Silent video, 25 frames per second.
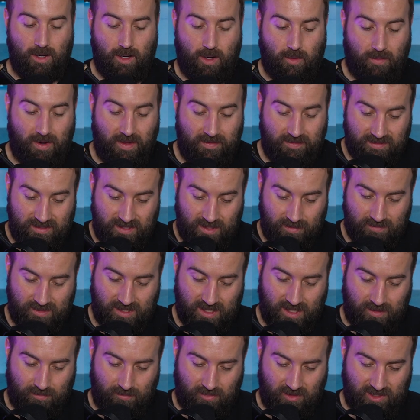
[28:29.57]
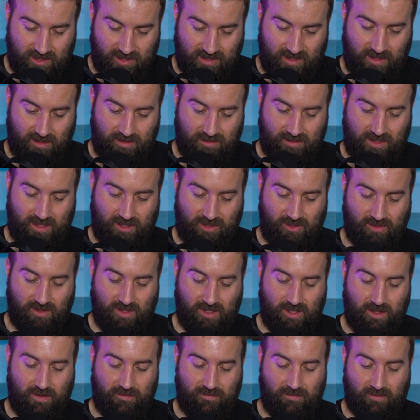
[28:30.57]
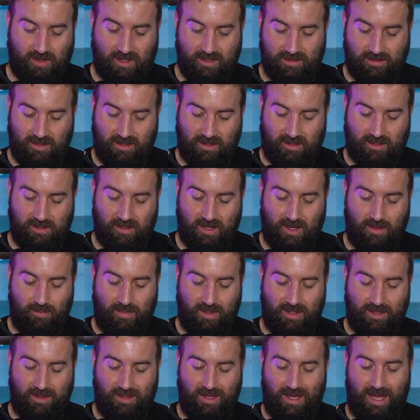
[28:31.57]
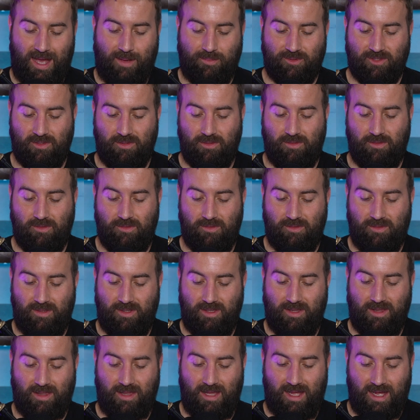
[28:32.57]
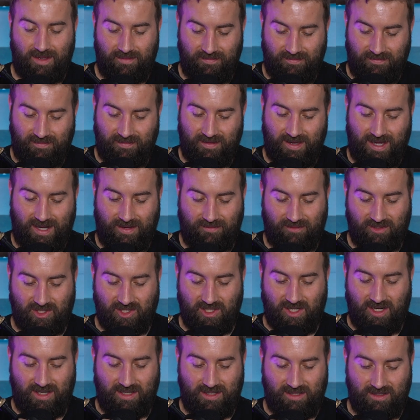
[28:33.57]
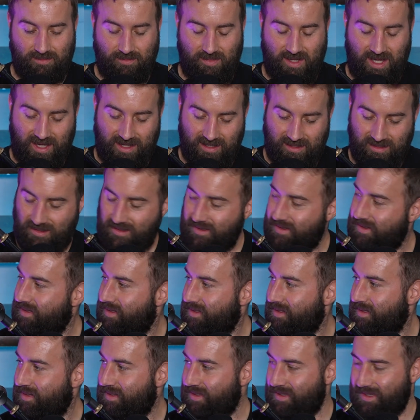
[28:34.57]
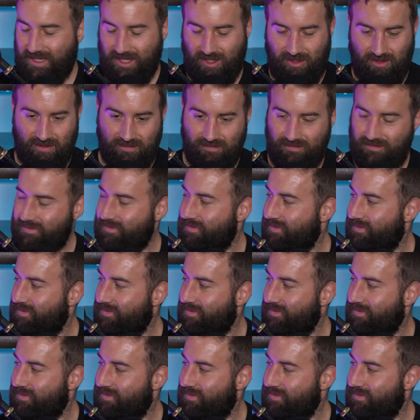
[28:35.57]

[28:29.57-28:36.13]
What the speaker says: Around the same time, British sailors got drunk off rice liquor and beat the absolute life out of a Chinese man. Killed him.